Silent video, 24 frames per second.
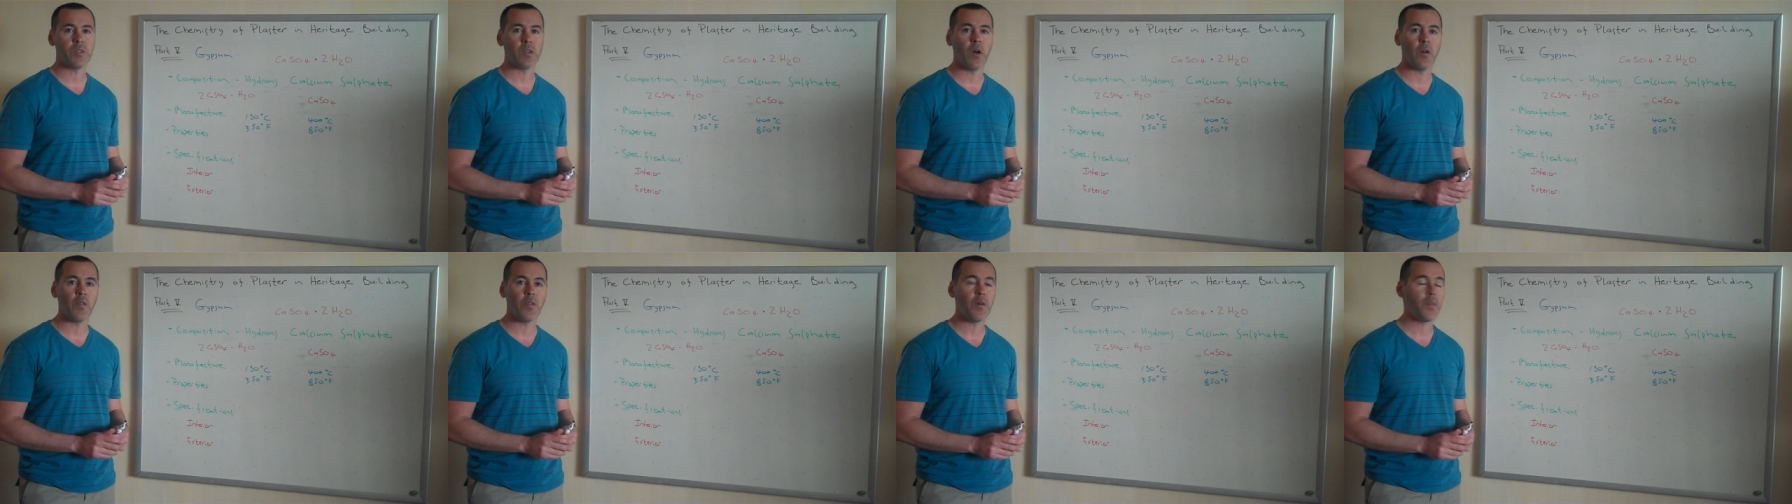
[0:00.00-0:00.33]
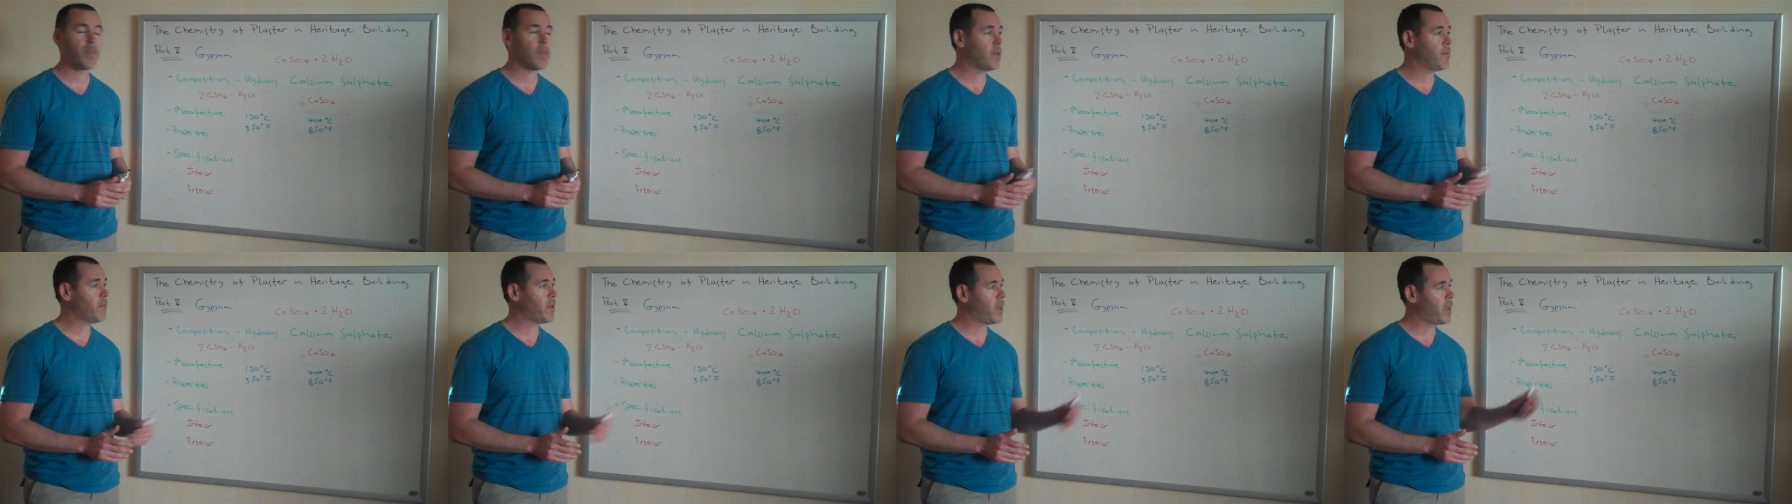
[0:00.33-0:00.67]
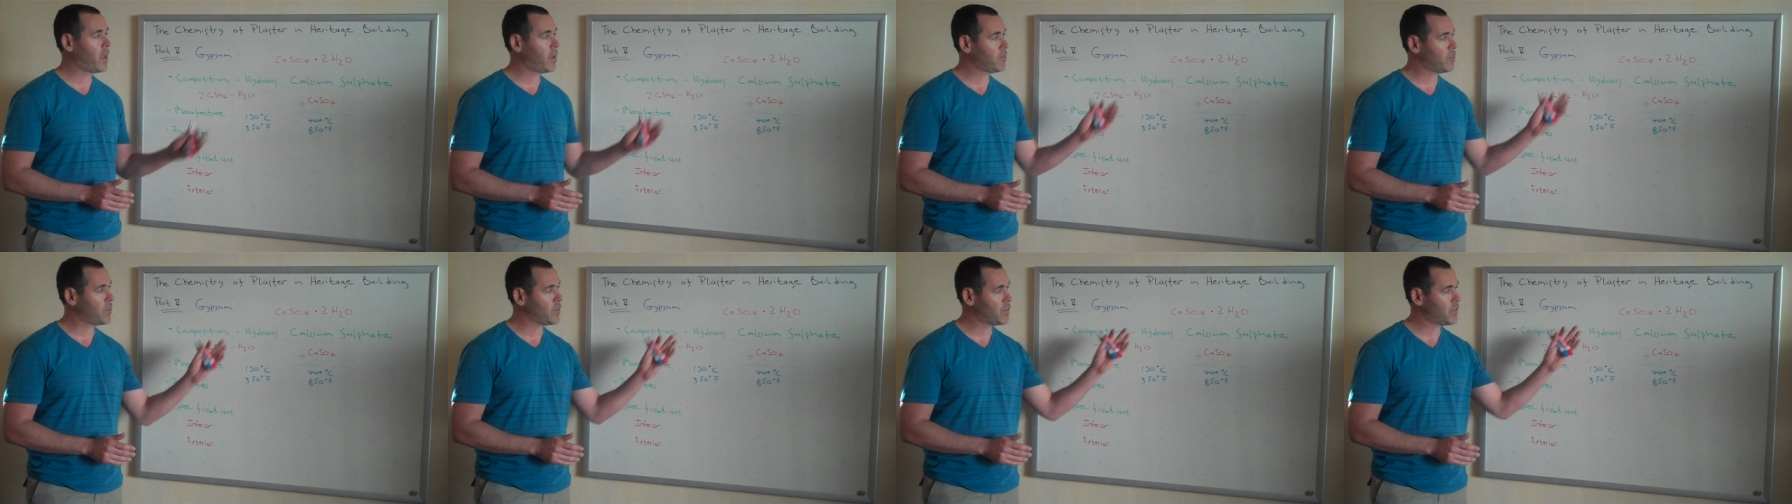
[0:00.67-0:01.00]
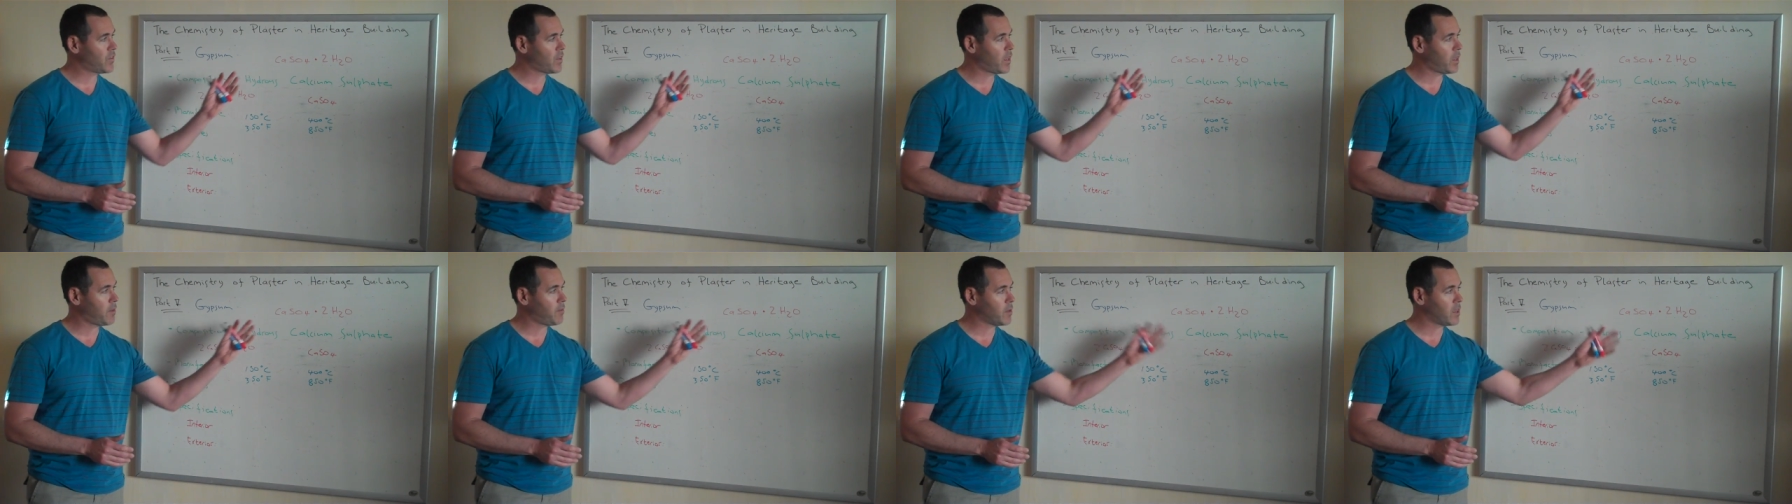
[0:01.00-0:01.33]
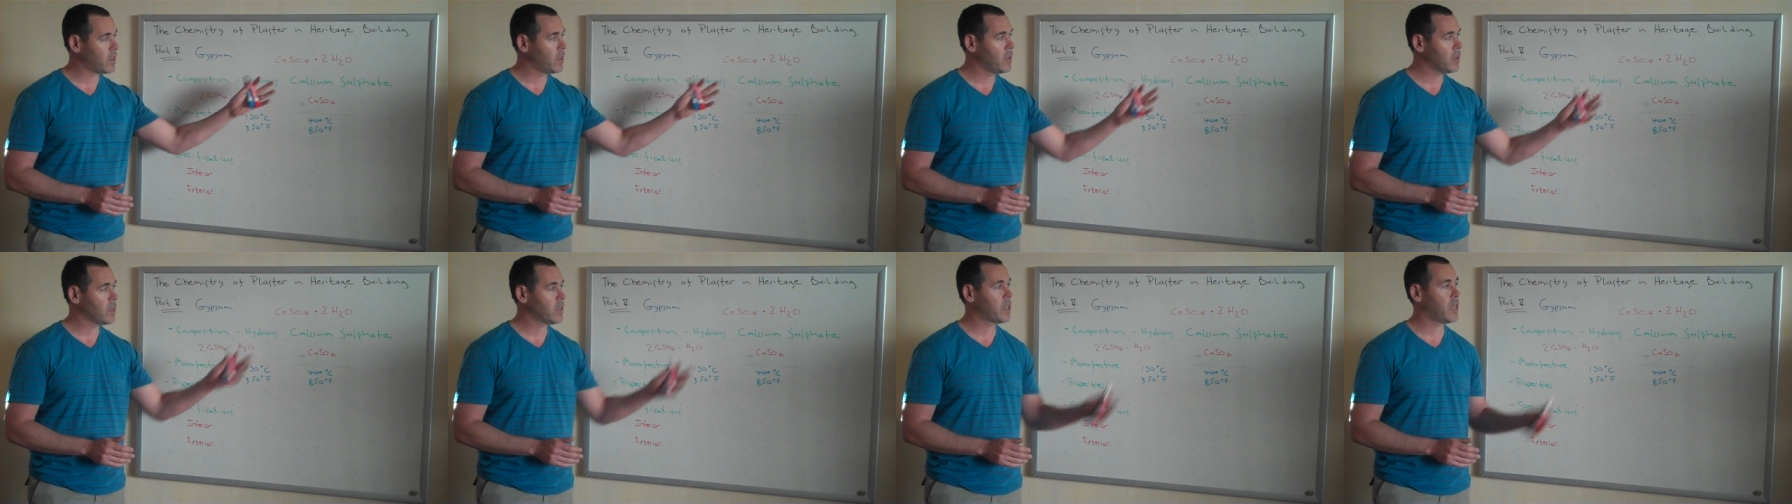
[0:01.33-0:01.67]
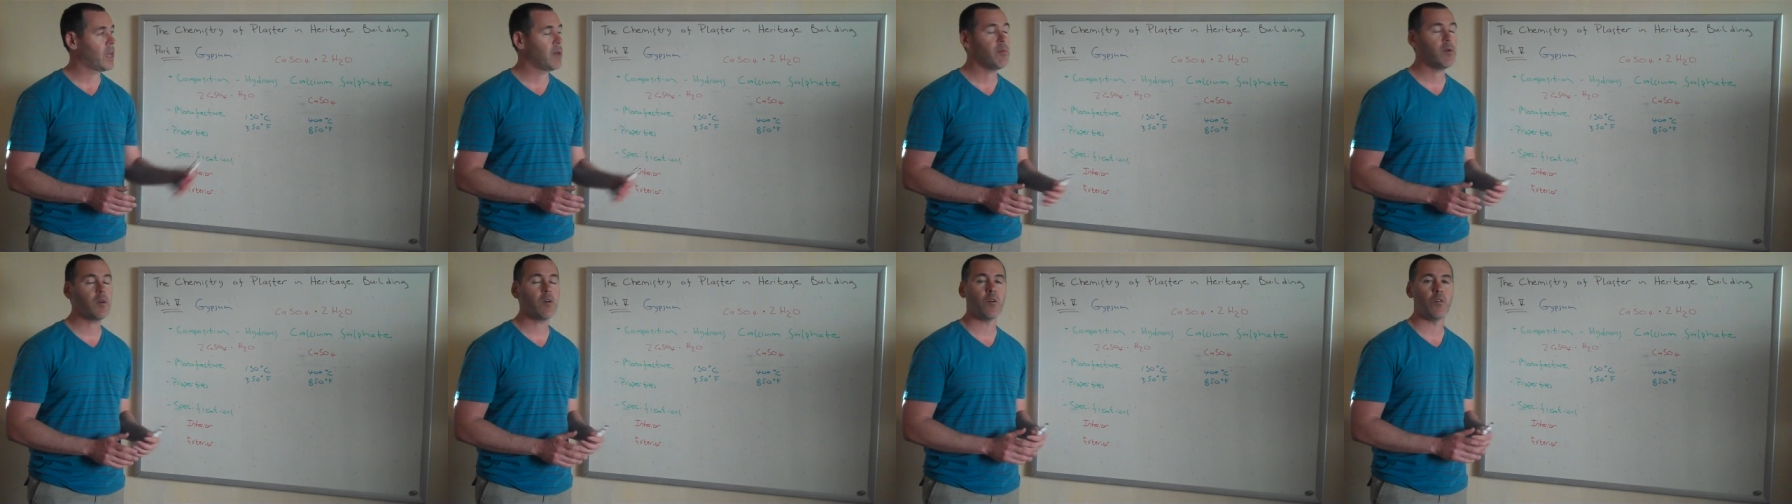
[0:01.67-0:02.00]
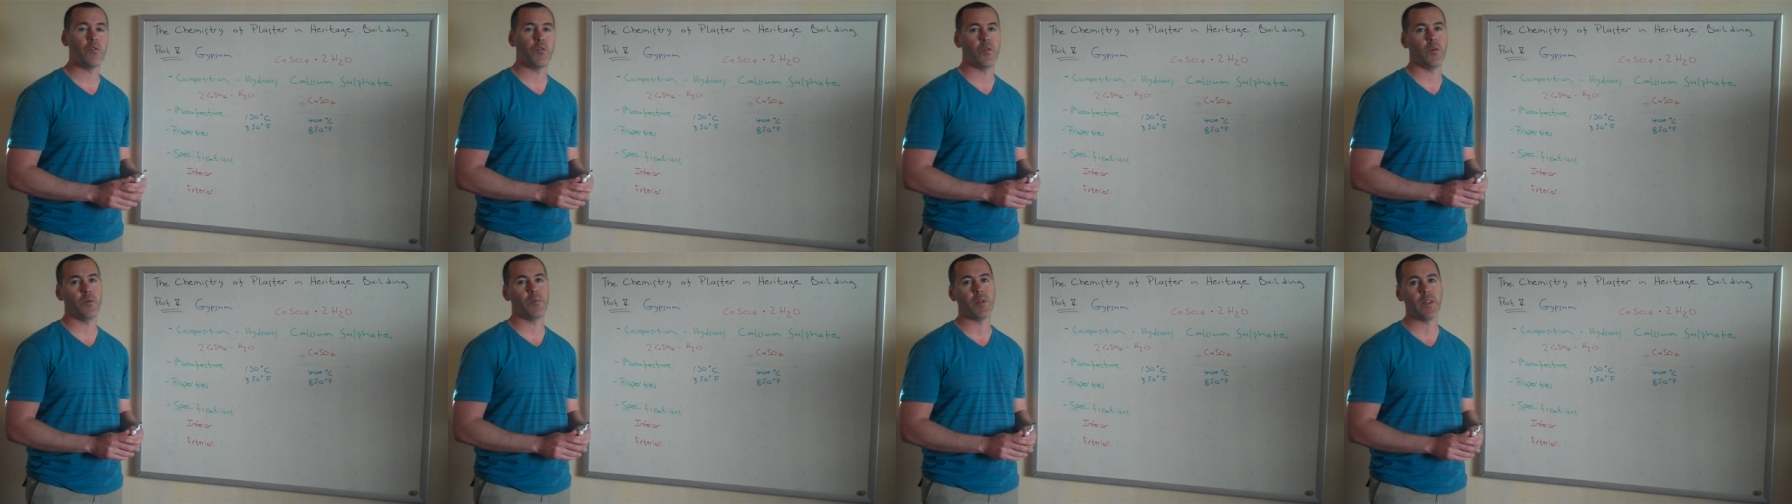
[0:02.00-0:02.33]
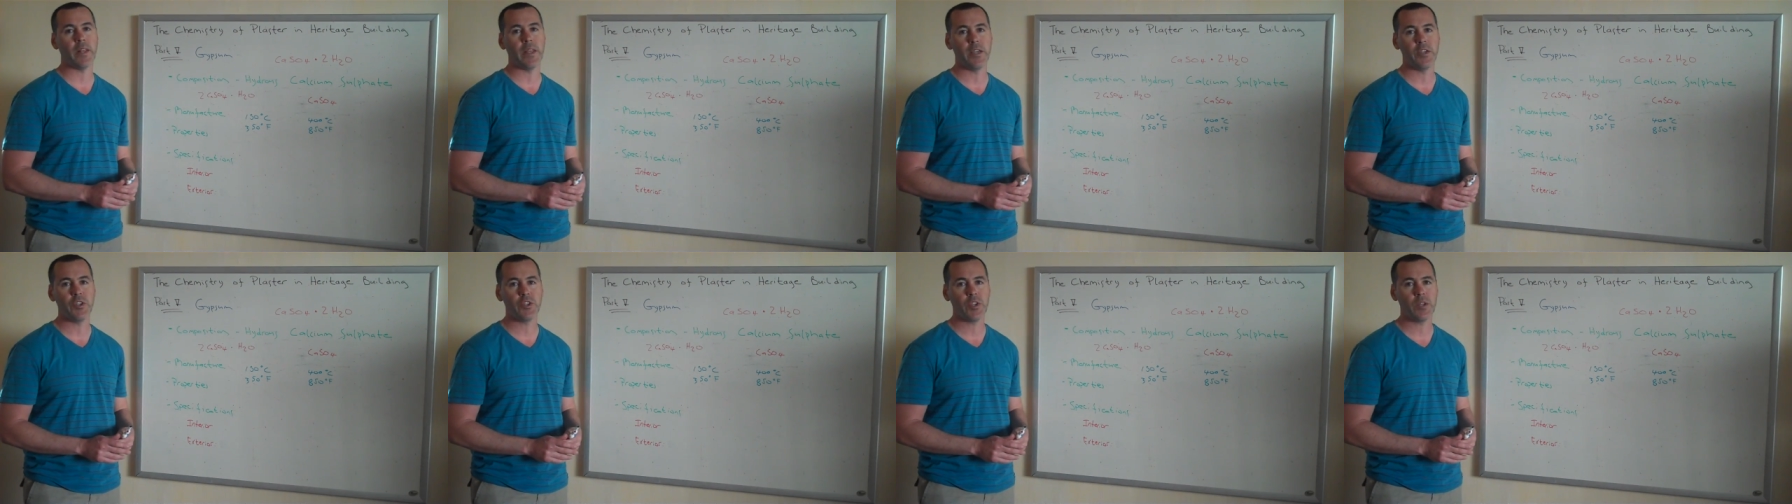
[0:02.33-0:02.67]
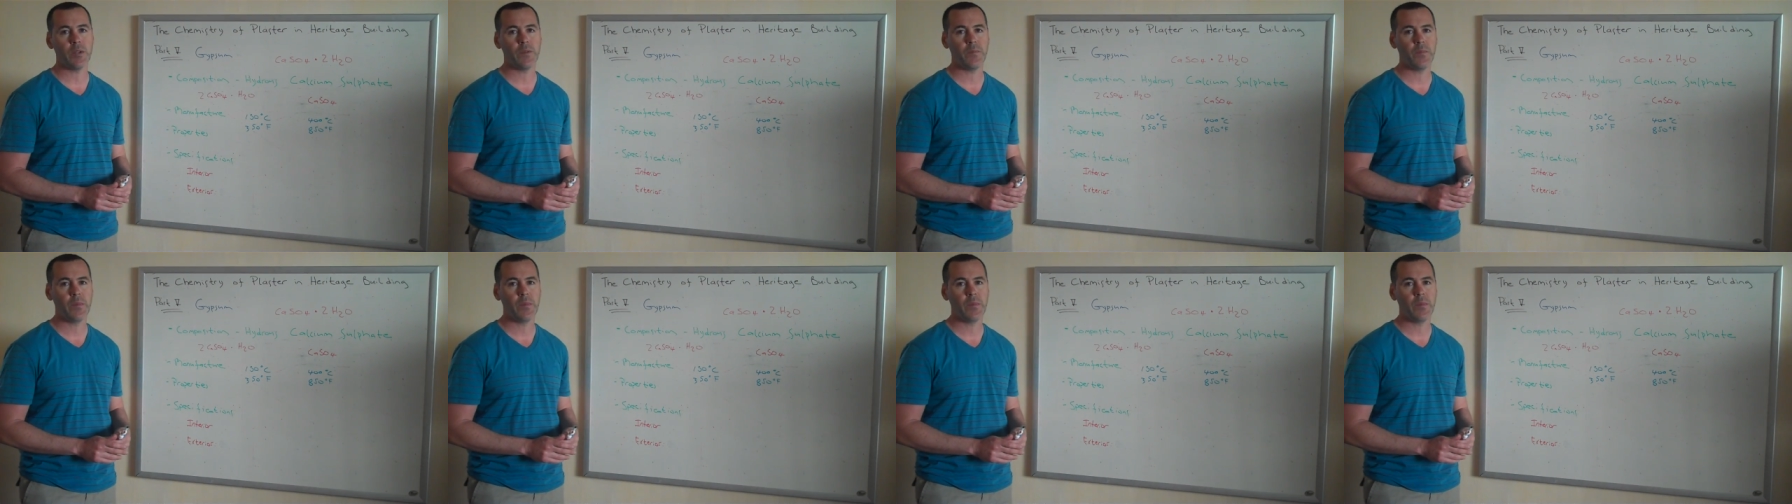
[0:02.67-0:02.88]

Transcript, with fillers: although they may have the same chemical formulation.